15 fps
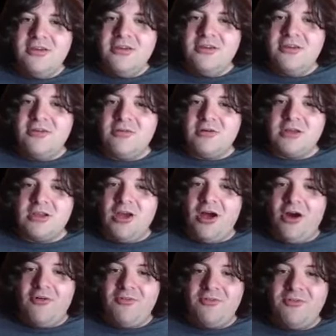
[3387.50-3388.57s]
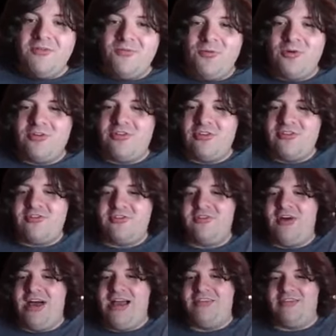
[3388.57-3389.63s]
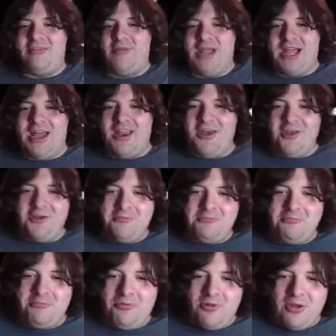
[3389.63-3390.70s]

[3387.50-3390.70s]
Here we go. Fortunately, this is the last time I got to play